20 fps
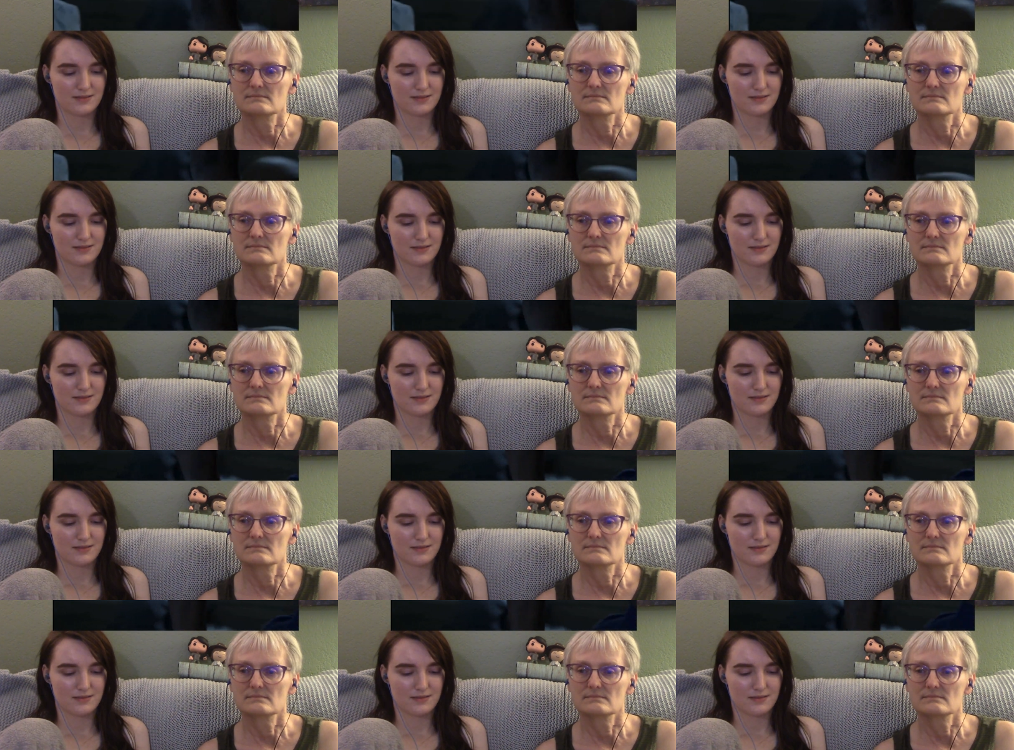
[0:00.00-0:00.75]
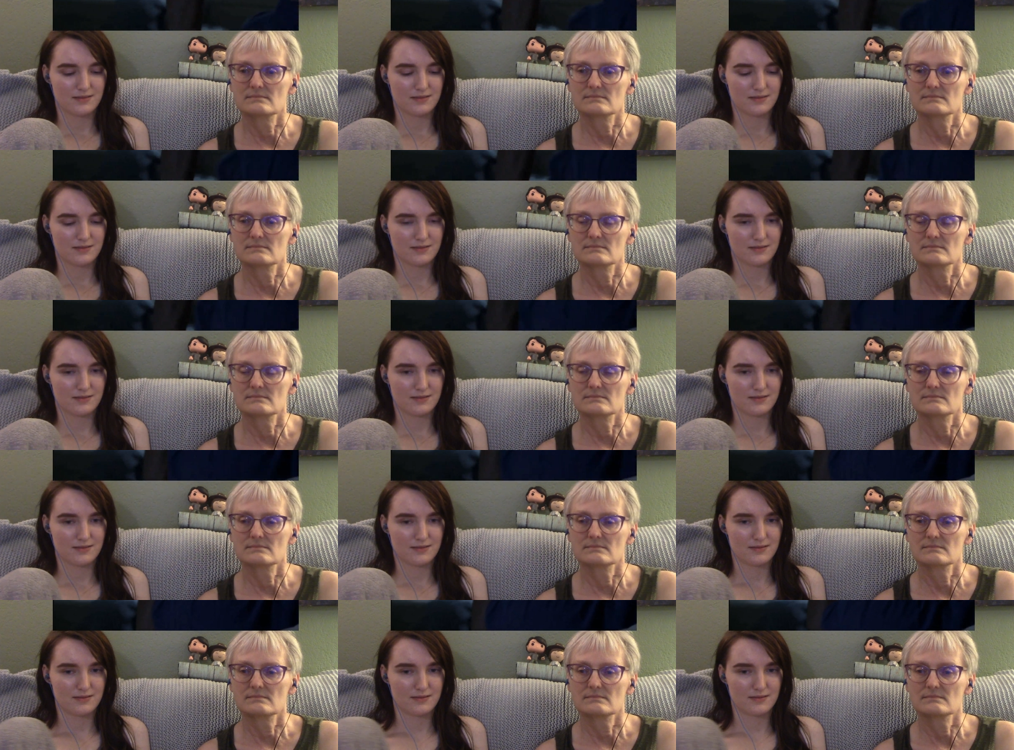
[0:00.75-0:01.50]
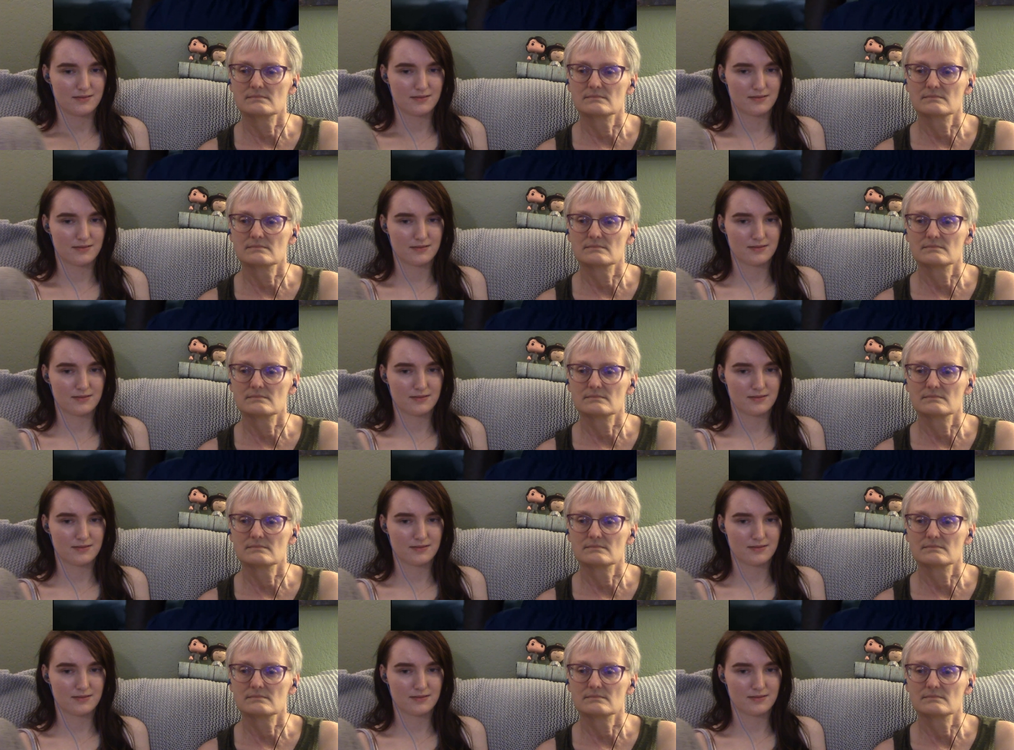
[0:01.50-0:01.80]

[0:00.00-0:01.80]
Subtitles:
[no speech]